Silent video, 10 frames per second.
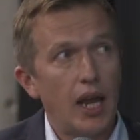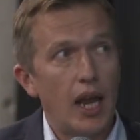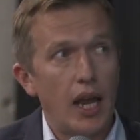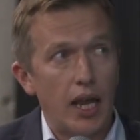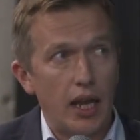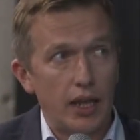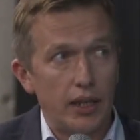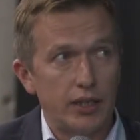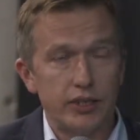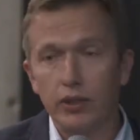
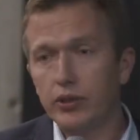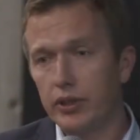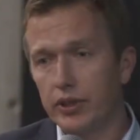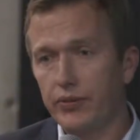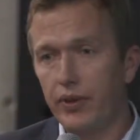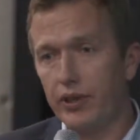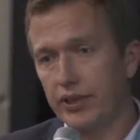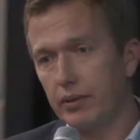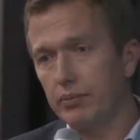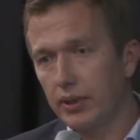The solution is very
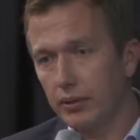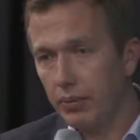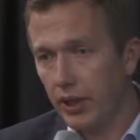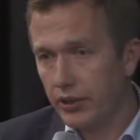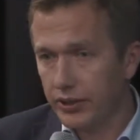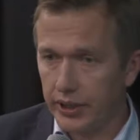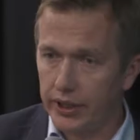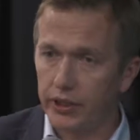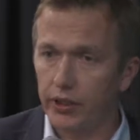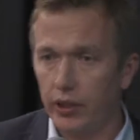simple because
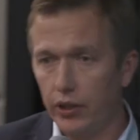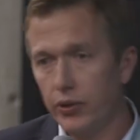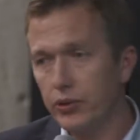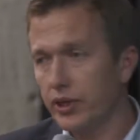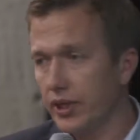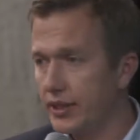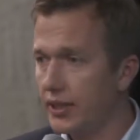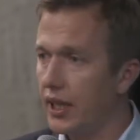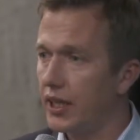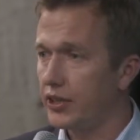it uses
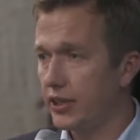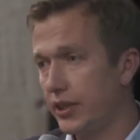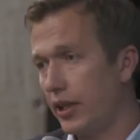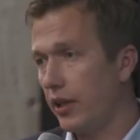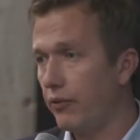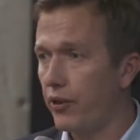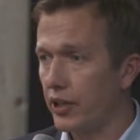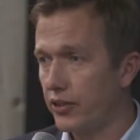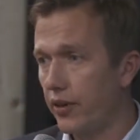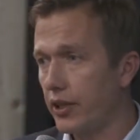the existing
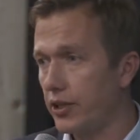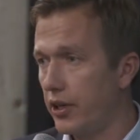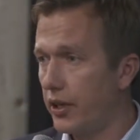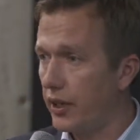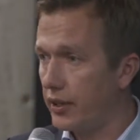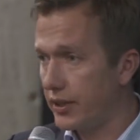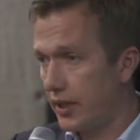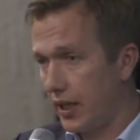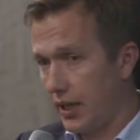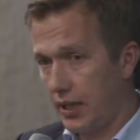infrastructure, and that's
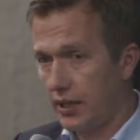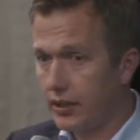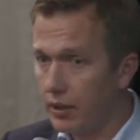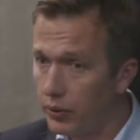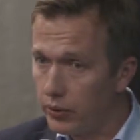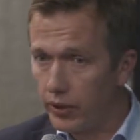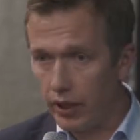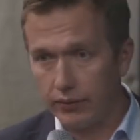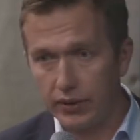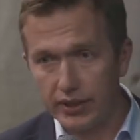the beauty
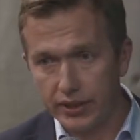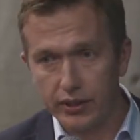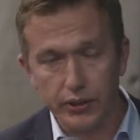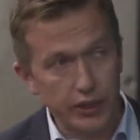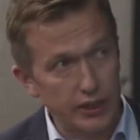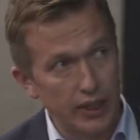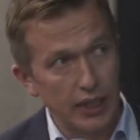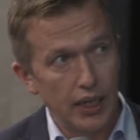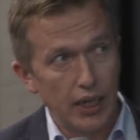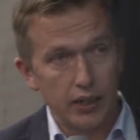of that solution,
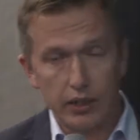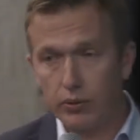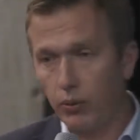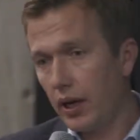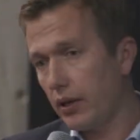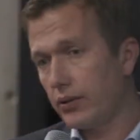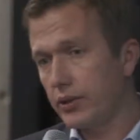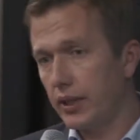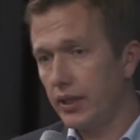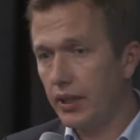that we are
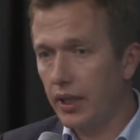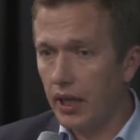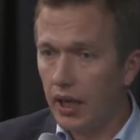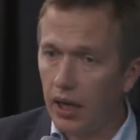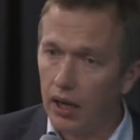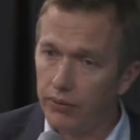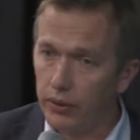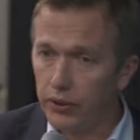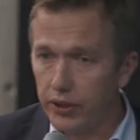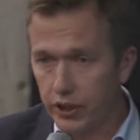using the high
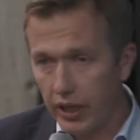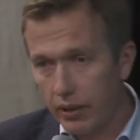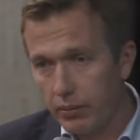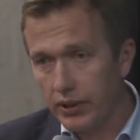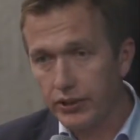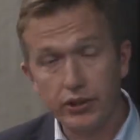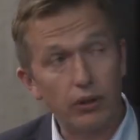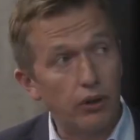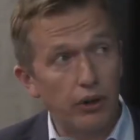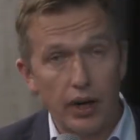voltage cables
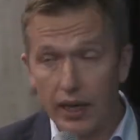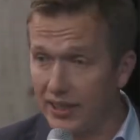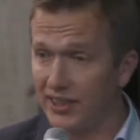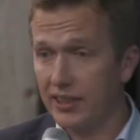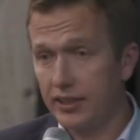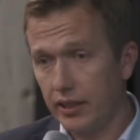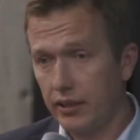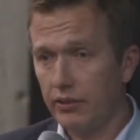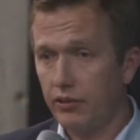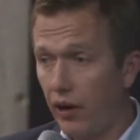or
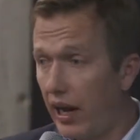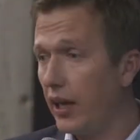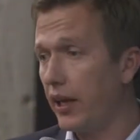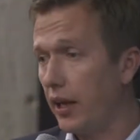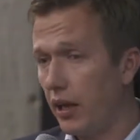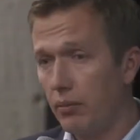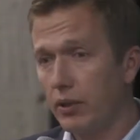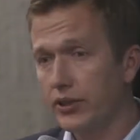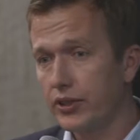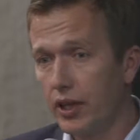existing trailing
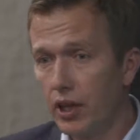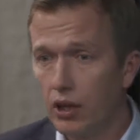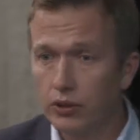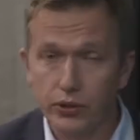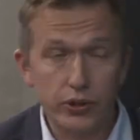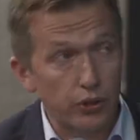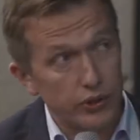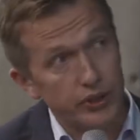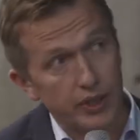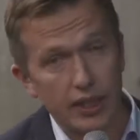cables to
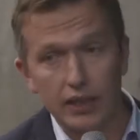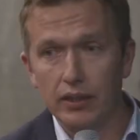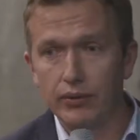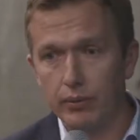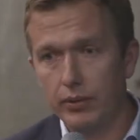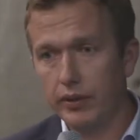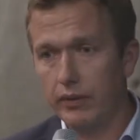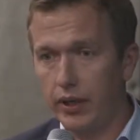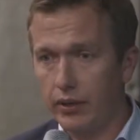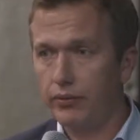source the data from
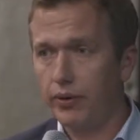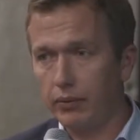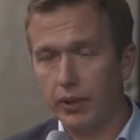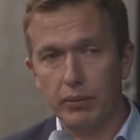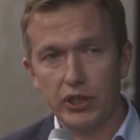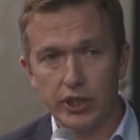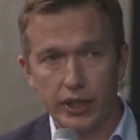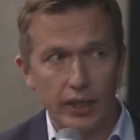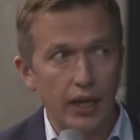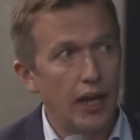the machine.